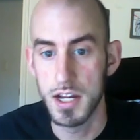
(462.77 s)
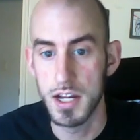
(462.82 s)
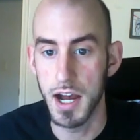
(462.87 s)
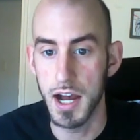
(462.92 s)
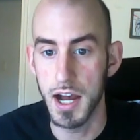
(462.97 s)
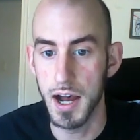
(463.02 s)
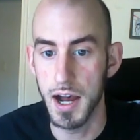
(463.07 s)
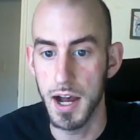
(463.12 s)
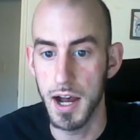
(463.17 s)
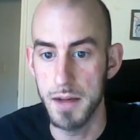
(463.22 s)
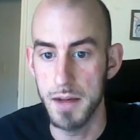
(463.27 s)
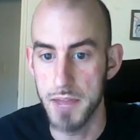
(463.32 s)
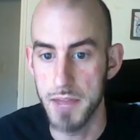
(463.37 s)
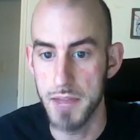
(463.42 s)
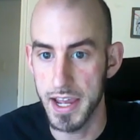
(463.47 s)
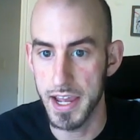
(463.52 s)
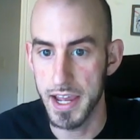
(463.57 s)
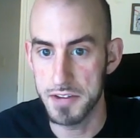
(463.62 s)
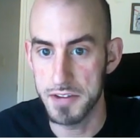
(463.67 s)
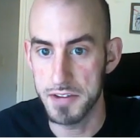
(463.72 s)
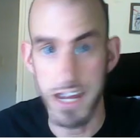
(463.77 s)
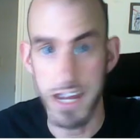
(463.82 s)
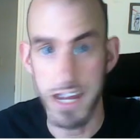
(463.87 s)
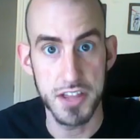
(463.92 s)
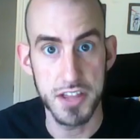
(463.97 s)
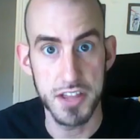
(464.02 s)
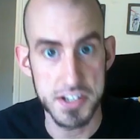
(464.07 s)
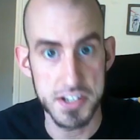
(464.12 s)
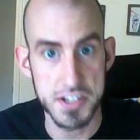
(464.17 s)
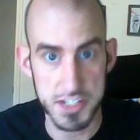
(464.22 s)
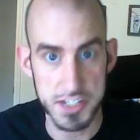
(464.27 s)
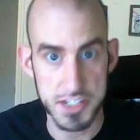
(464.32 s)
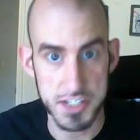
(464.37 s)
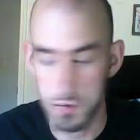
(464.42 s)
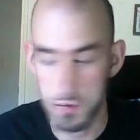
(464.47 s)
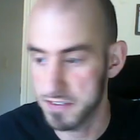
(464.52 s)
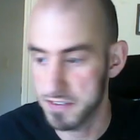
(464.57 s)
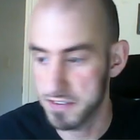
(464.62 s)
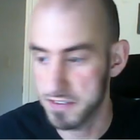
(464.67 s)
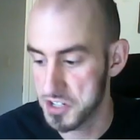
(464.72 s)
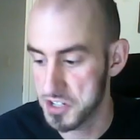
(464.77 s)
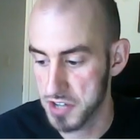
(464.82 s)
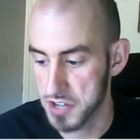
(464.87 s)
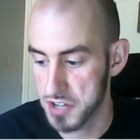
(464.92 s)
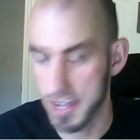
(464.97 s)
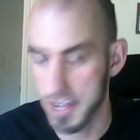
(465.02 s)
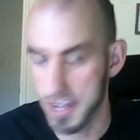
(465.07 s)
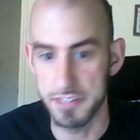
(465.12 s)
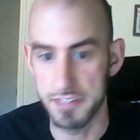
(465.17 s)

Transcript: And yeah, this is a great feature to have.